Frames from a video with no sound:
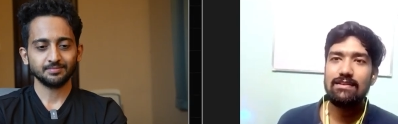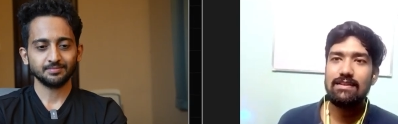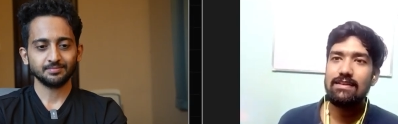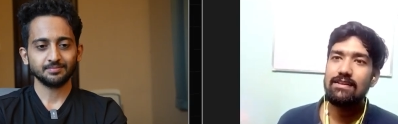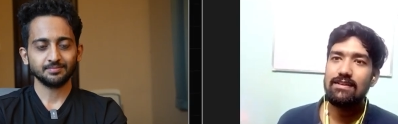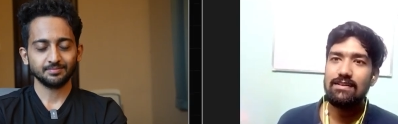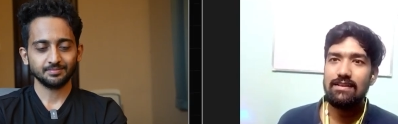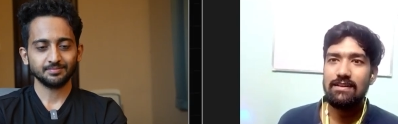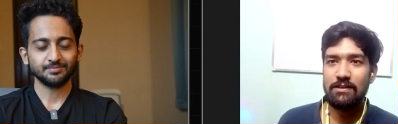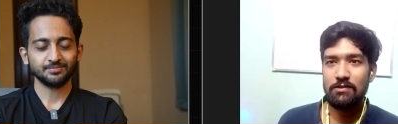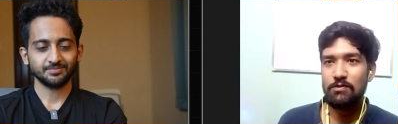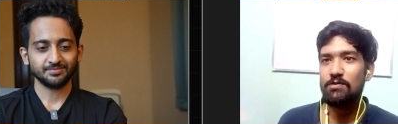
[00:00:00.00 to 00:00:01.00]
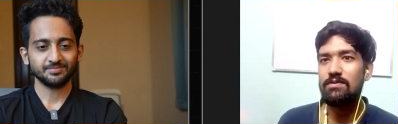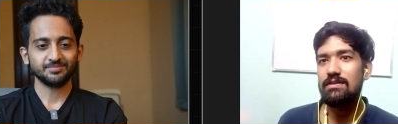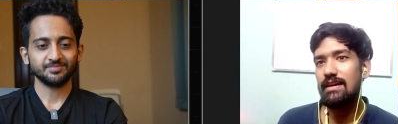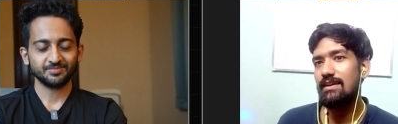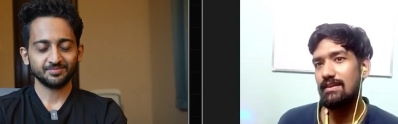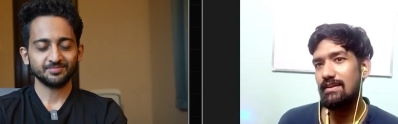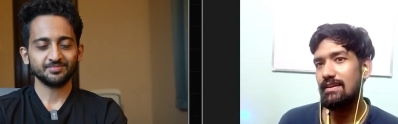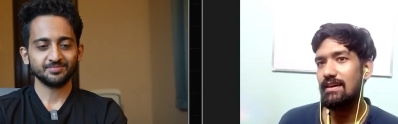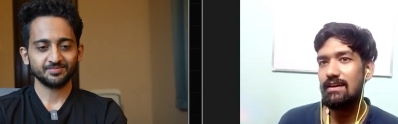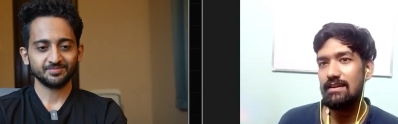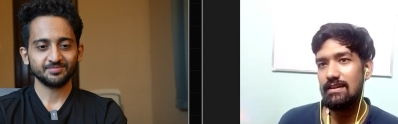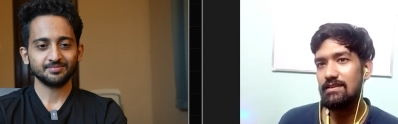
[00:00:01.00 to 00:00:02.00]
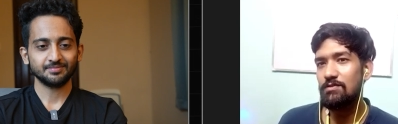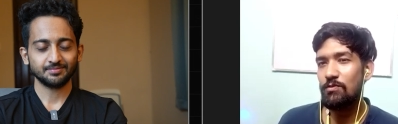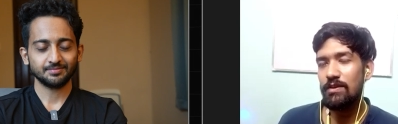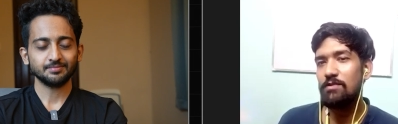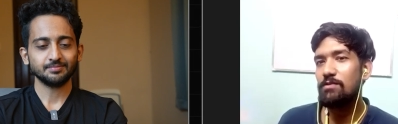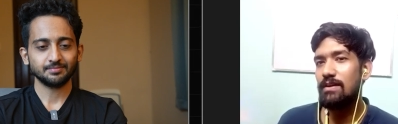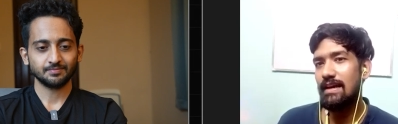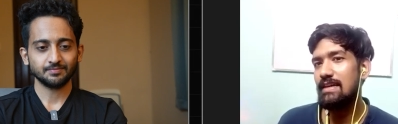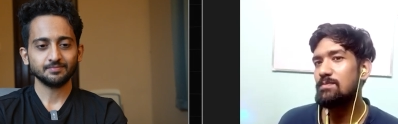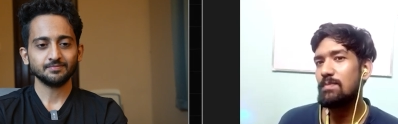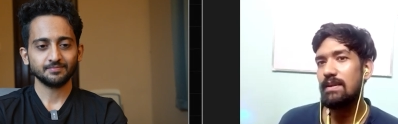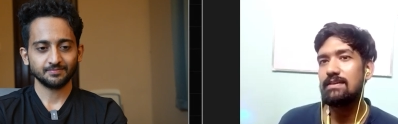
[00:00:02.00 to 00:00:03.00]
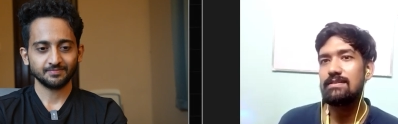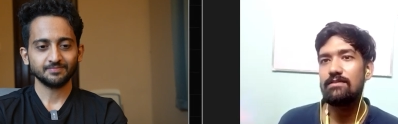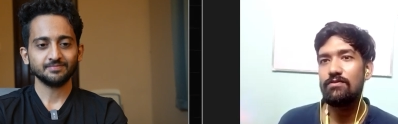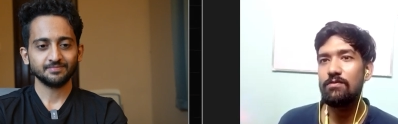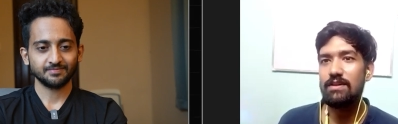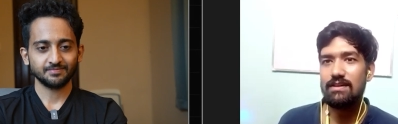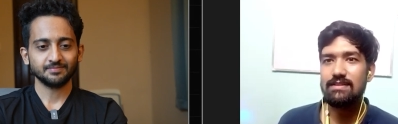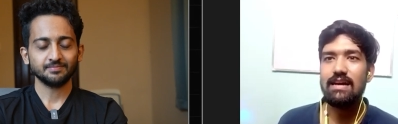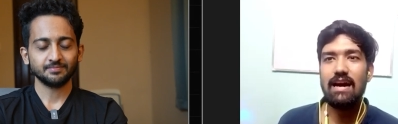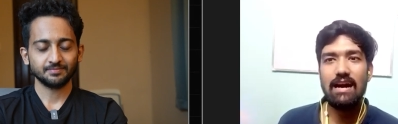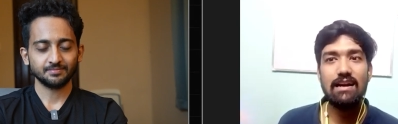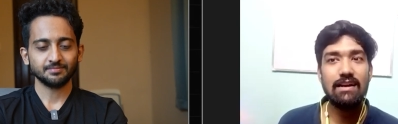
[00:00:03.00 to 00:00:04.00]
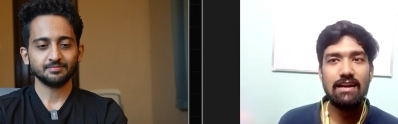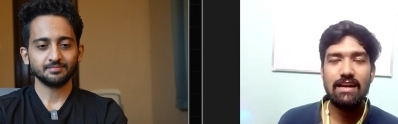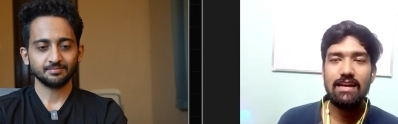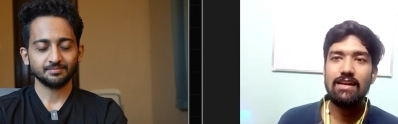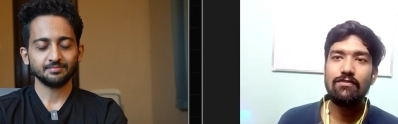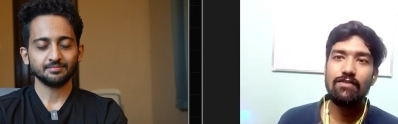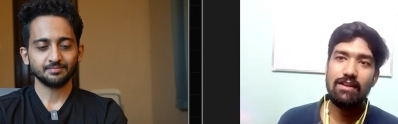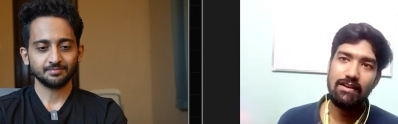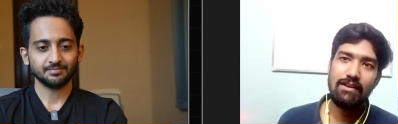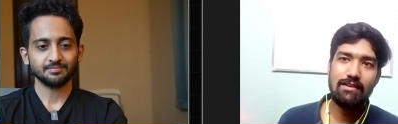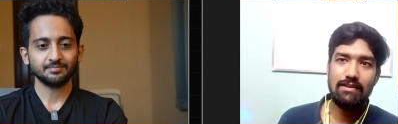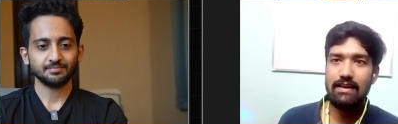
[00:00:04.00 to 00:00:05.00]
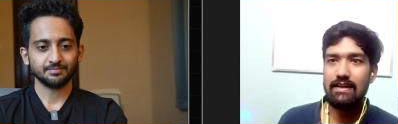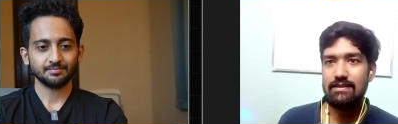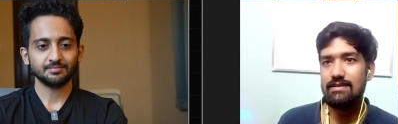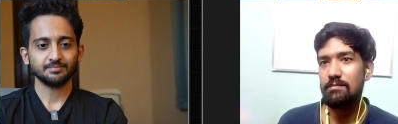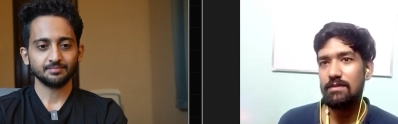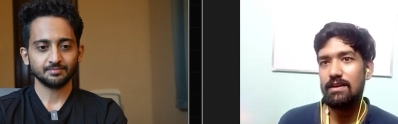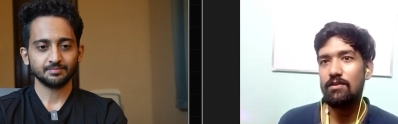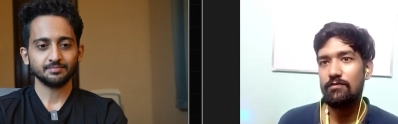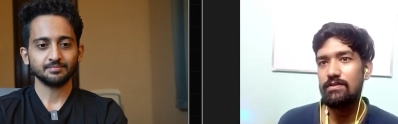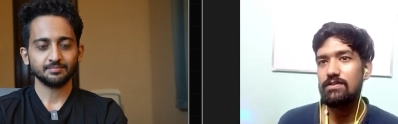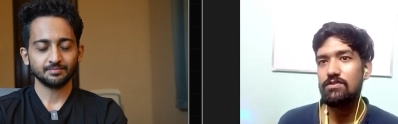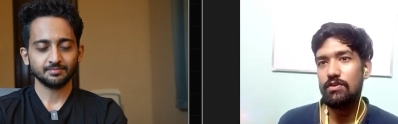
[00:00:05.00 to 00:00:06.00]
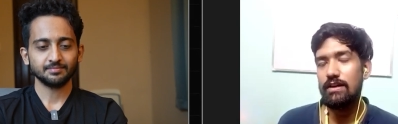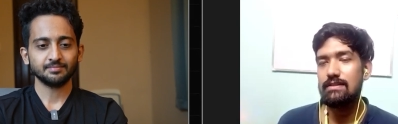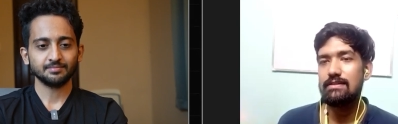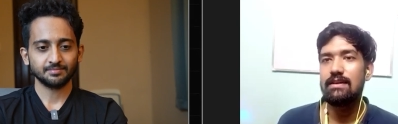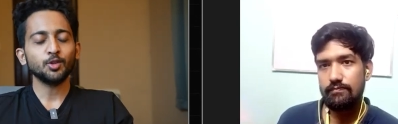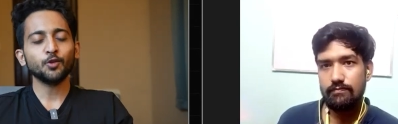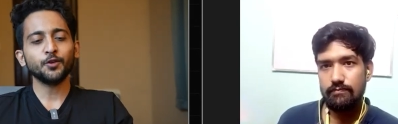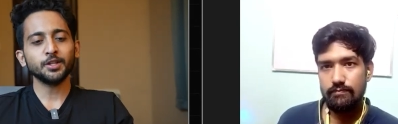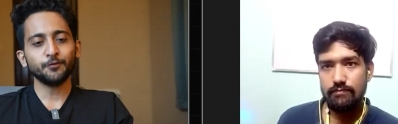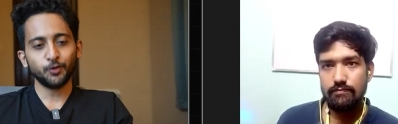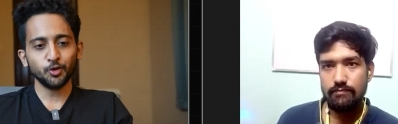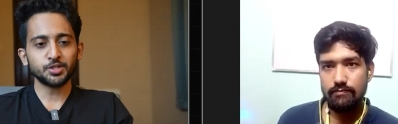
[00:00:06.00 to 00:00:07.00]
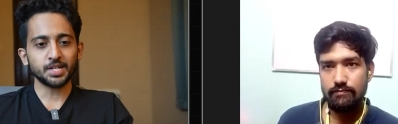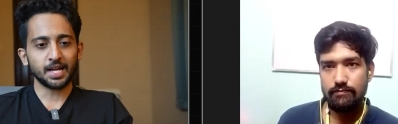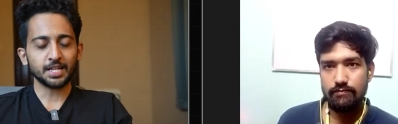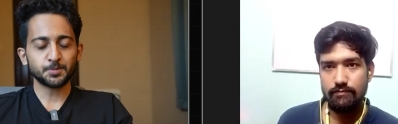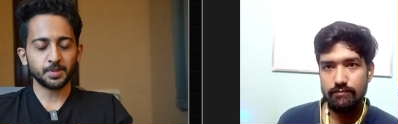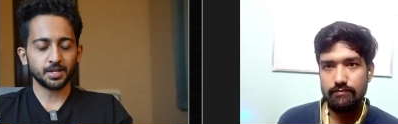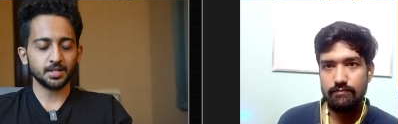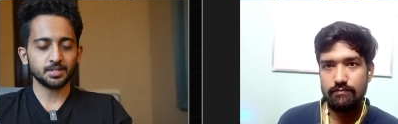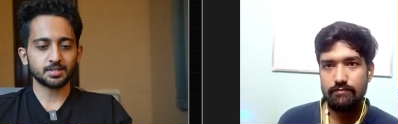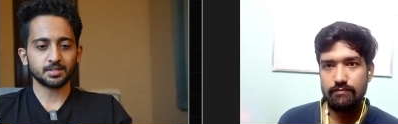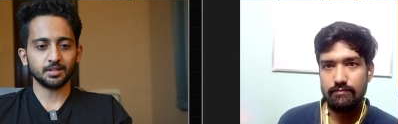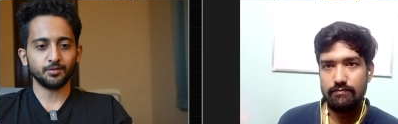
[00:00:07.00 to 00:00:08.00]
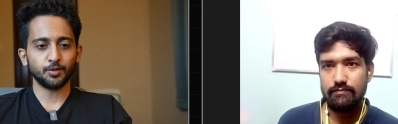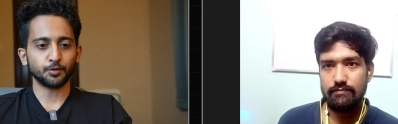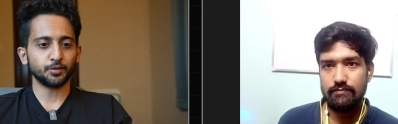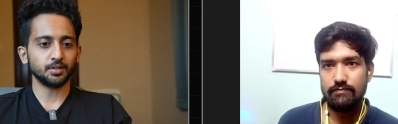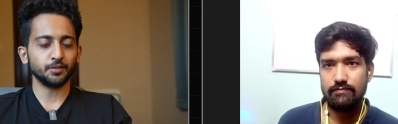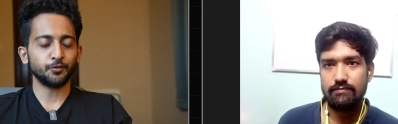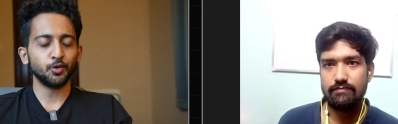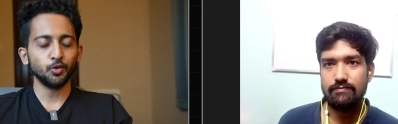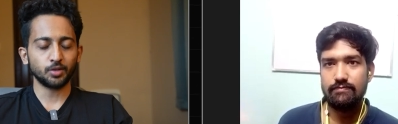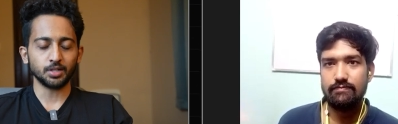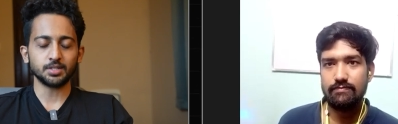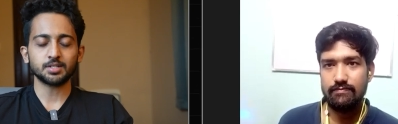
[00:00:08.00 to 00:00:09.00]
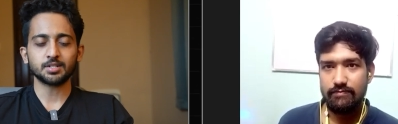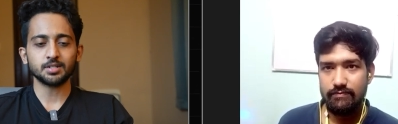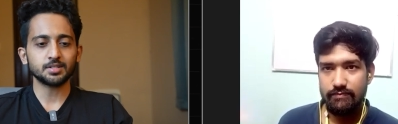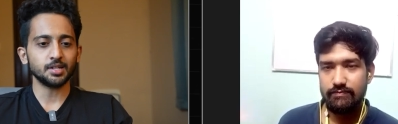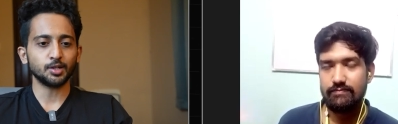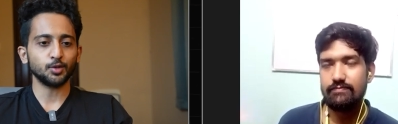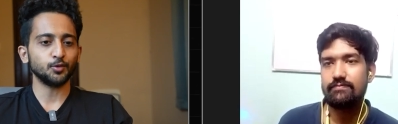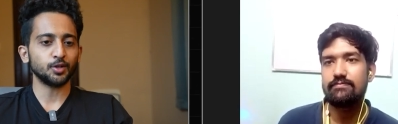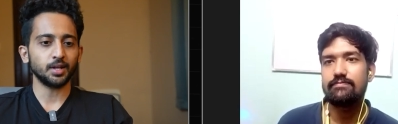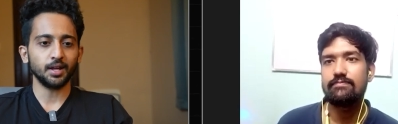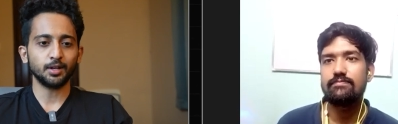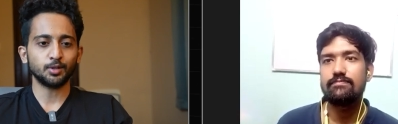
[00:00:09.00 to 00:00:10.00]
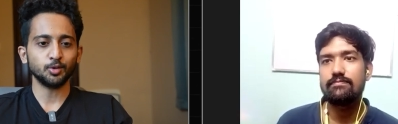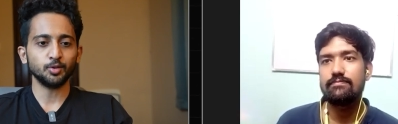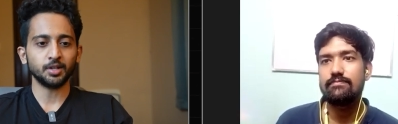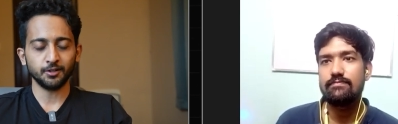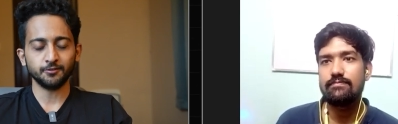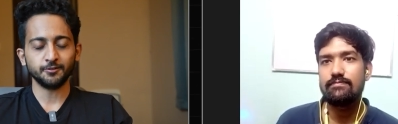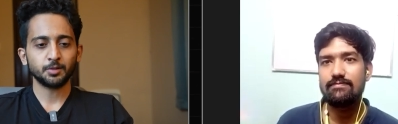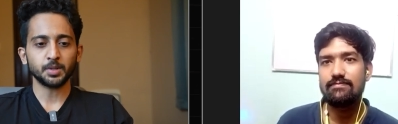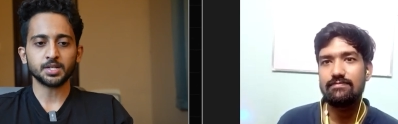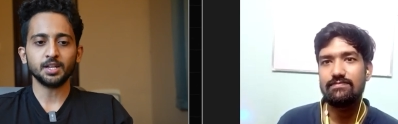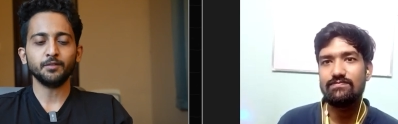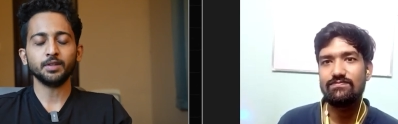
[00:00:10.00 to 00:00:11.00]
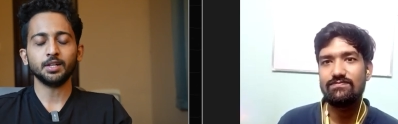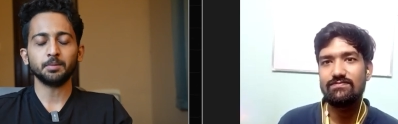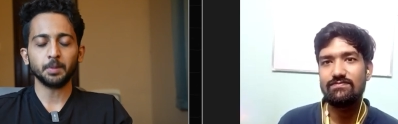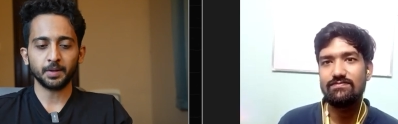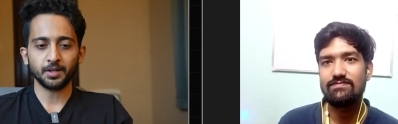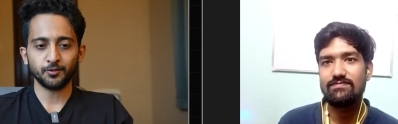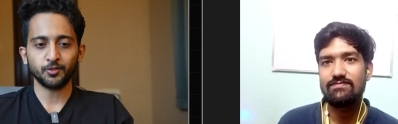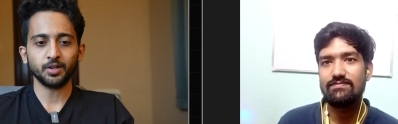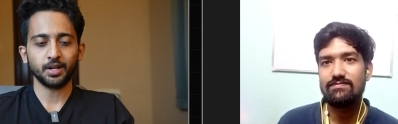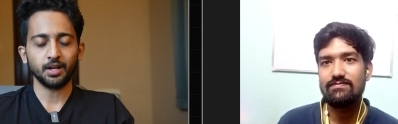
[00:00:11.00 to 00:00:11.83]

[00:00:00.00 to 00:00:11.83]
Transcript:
Speaker 1: and they understood that, yeah, he is going to a nice place. If he works hard, he will get something of
Speaker 2: his choice. So for the future aspirants, uh, what were the few suggestions that you would like to give, especially when they're preparing for